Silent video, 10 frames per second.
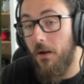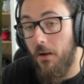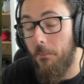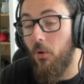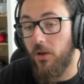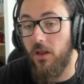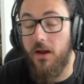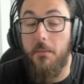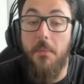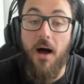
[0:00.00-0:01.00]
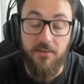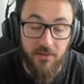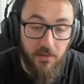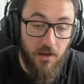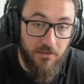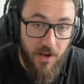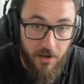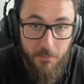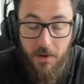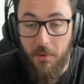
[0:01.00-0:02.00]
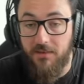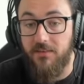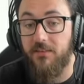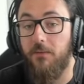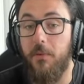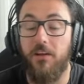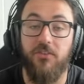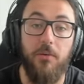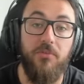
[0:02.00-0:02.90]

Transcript: a borderline a masterclass on how to minimize this tough matchup.